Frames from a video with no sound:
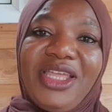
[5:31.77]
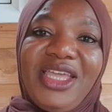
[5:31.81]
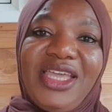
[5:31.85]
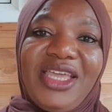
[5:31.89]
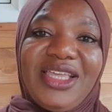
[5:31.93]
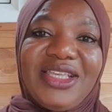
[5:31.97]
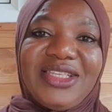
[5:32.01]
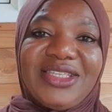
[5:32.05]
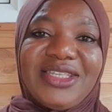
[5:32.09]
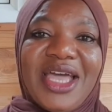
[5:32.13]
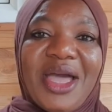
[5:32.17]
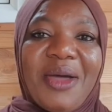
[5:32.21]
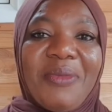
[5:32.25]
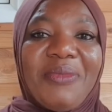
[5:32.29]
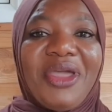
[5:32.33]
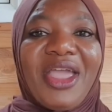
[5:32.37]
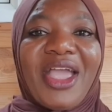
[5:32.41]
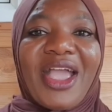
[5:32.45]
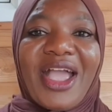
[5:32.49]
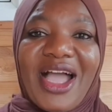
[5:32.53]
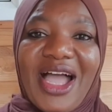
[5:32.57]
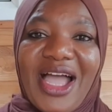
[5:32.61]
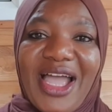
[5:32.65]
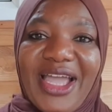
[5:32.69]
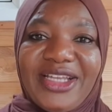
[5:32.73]
please
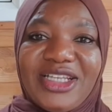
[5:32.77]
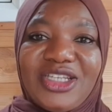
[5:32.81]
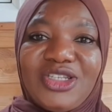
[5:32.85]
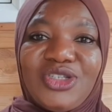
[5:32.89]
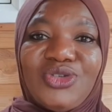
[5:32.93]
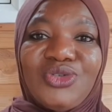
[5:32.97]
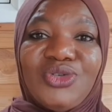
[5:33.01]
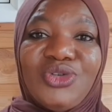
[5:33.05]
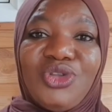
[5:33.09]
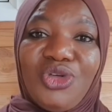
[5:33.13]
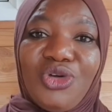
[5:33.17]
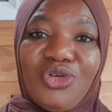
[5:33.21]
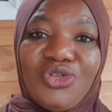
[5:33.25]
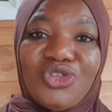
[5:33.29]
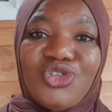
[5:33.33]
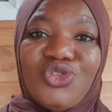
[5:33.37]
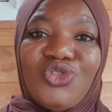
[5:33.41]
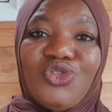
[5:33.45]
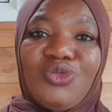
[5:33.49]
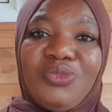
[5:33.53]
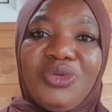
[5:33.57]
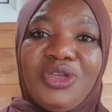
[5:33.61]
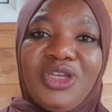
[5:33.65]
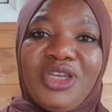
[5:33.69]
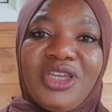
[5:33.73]
be kind to
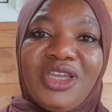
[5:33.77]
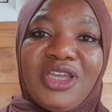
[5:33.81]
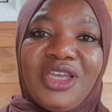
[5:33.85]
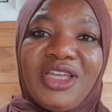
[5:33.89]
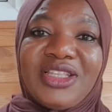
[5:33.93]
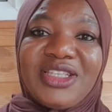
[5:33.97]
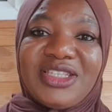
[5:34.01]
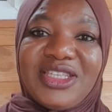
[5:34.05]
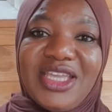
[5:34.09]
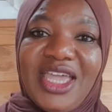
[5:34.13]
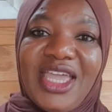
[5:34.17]
those you'll be